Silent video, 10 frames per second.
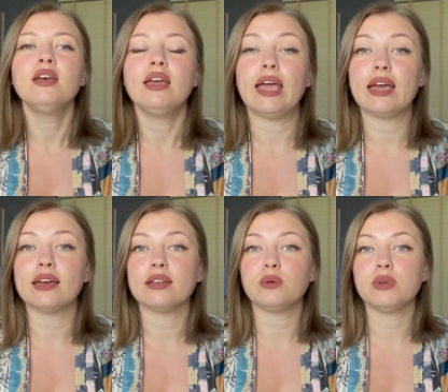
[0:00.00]

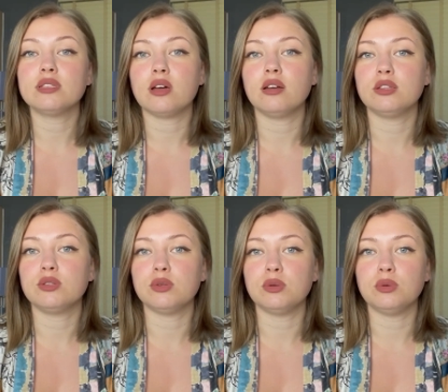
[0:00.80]
And we started
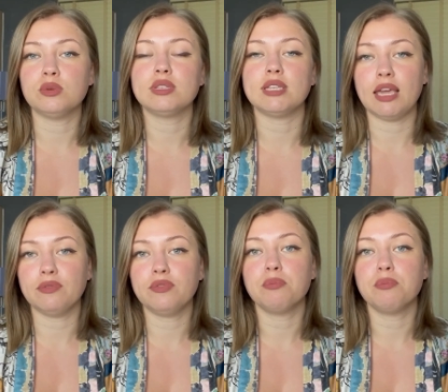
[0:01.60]
to save